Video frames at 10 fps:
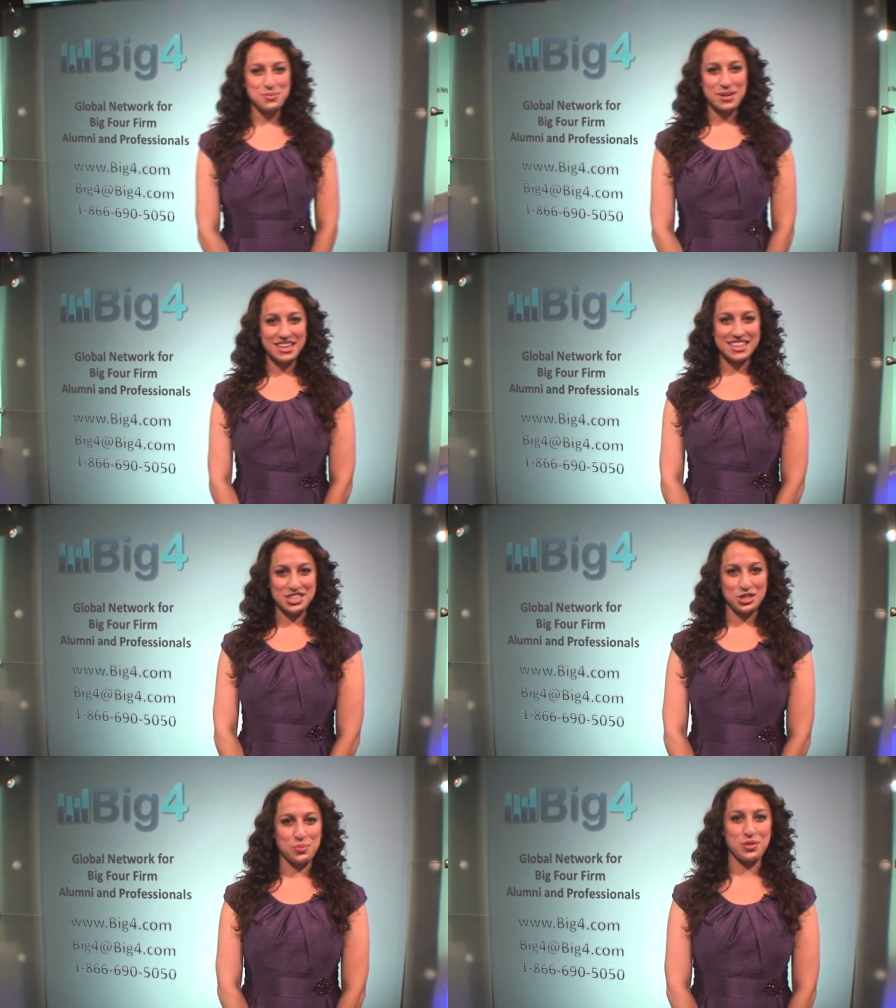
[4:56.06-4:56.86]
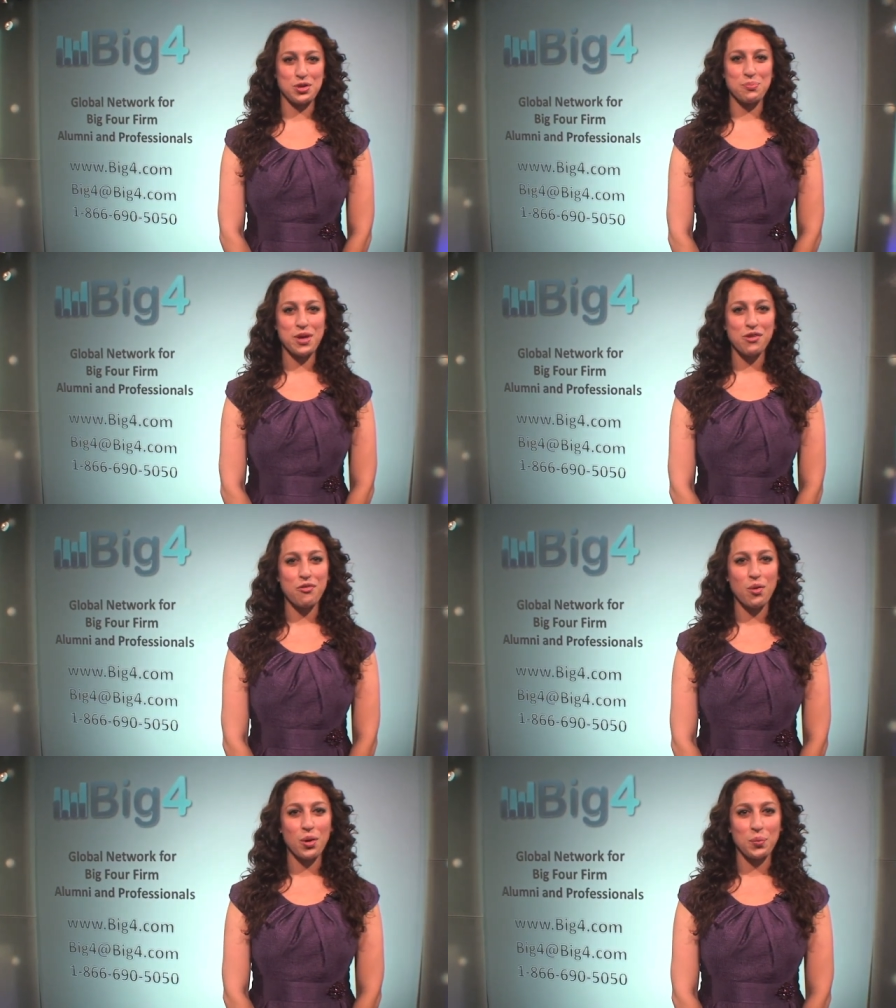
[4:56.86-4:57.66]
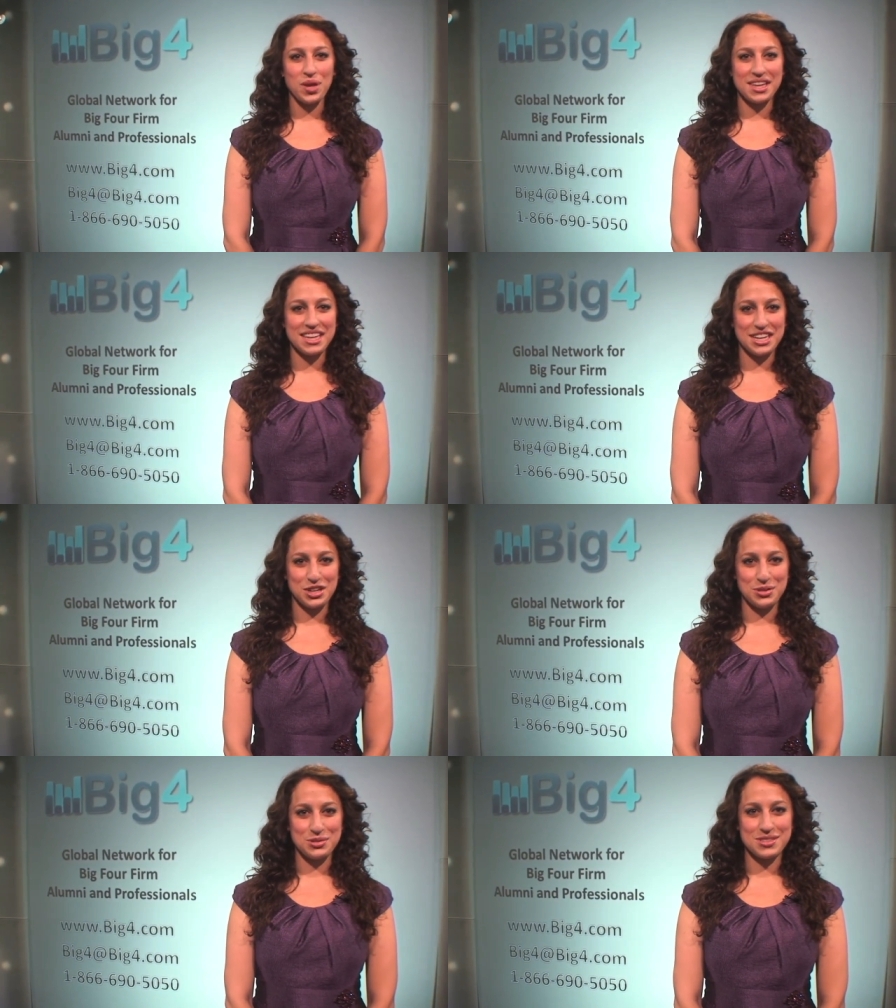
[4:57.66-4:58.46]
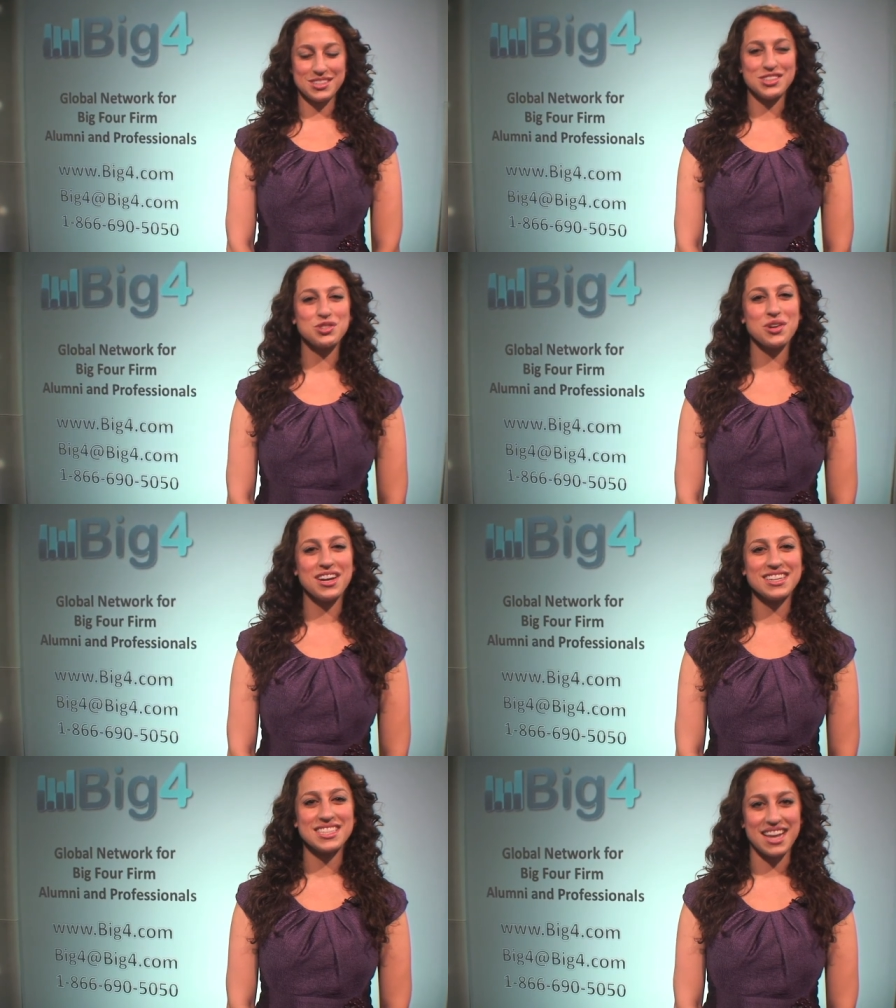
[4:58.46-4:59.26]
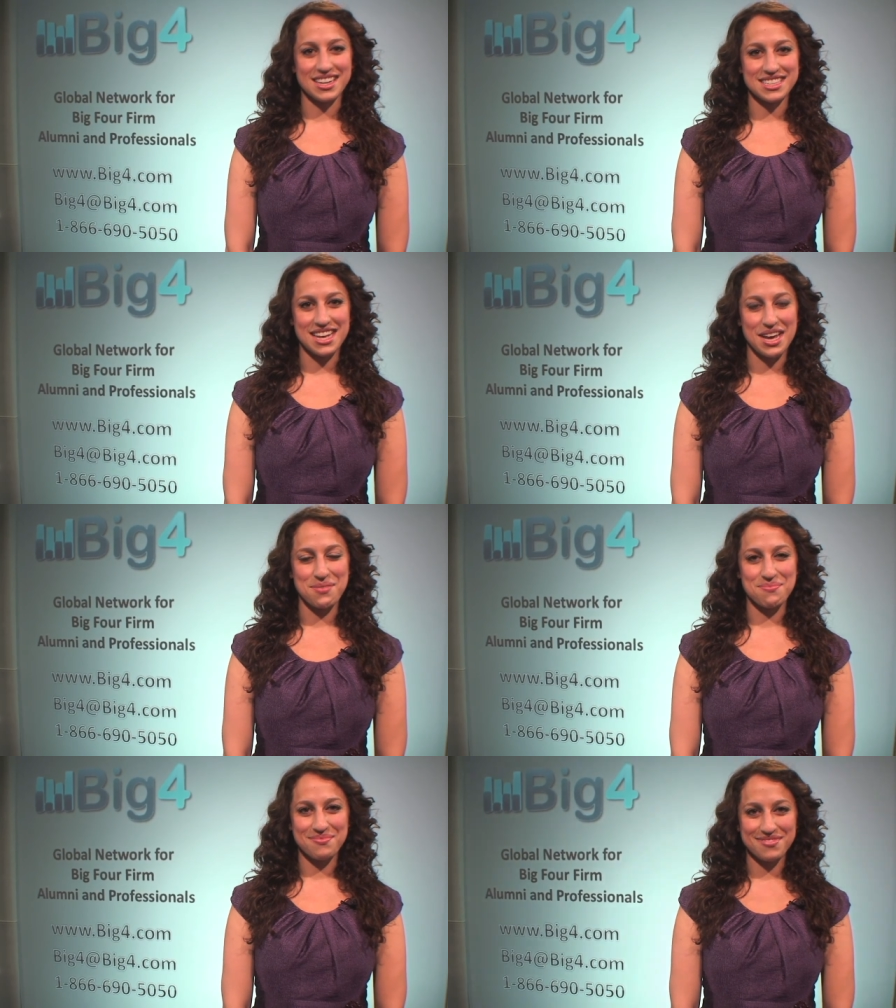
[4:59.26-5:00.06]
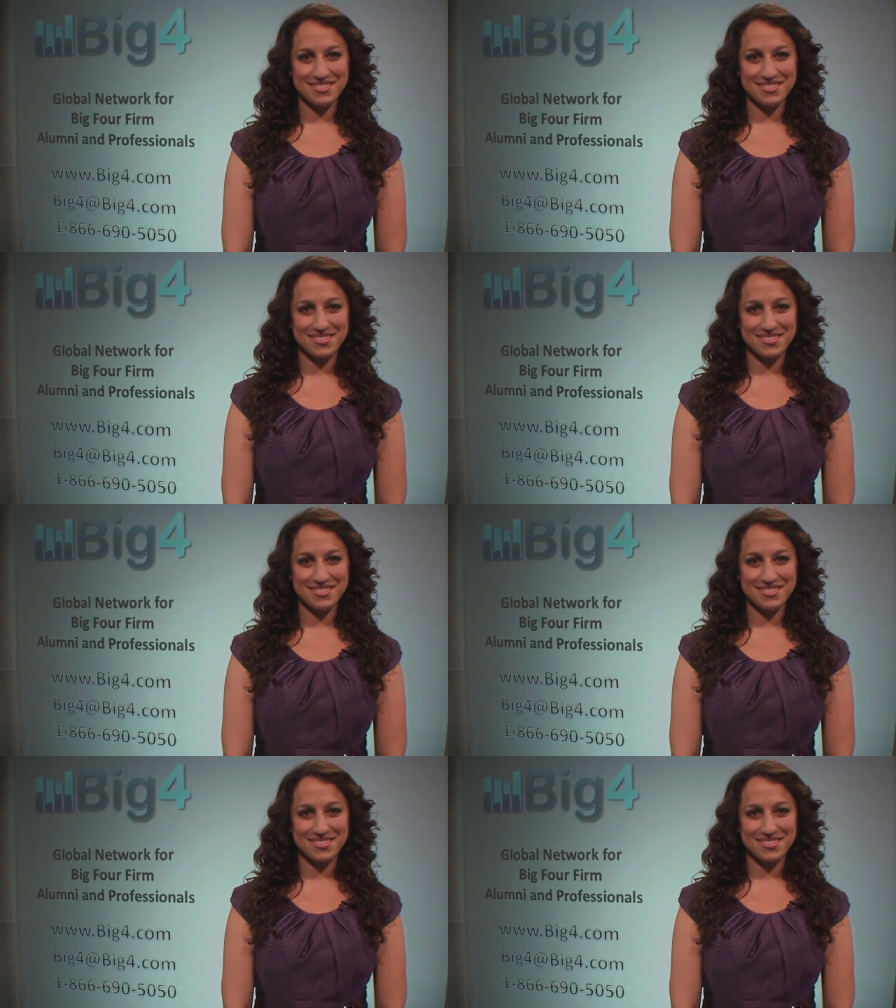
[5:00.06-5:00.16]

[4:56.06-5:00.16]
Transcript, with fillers: has been Alicia with your Big Four Weekly News. Join us next time.